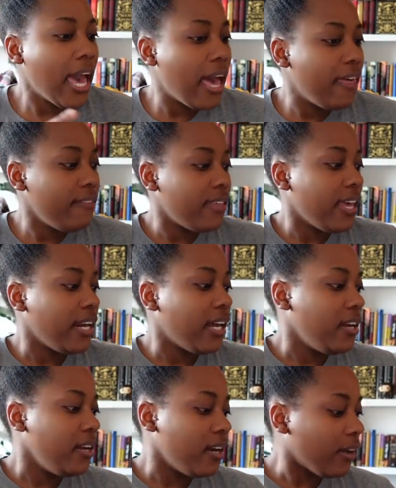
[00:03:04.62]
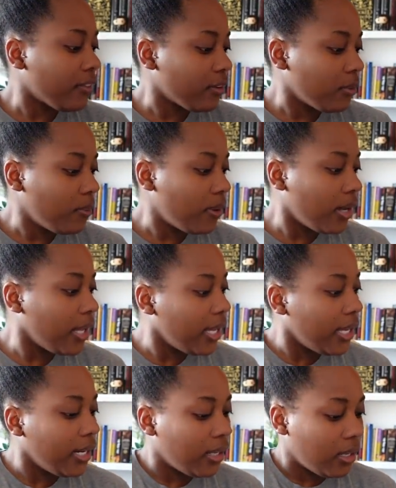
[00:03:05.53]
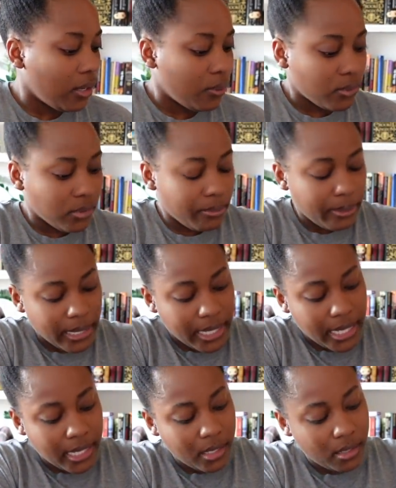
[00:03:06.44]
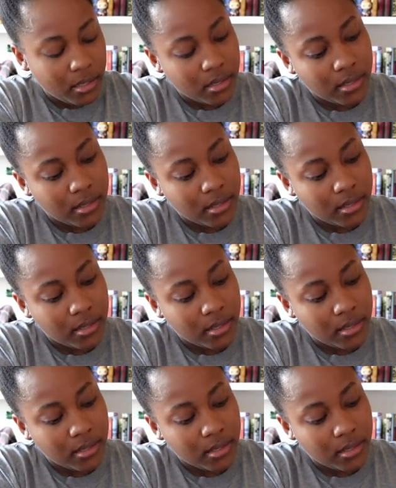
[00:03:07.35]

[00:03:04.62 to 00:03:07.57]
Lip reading: And then another one will be